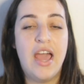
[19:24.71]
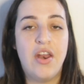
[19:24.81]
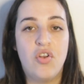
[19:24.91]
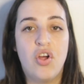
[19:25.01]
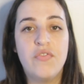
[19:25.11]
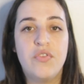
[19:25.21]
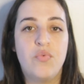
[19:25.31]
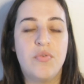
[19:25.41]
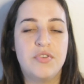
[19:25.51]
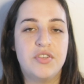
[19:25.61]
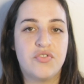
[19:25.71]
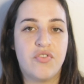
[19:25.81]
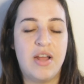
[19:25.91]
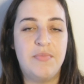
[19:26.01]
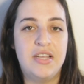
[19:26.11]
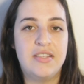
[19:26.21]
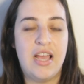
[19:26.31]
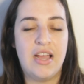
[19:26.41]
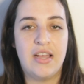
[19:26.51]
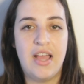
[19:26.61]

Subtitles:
And a lot of the women described the attacker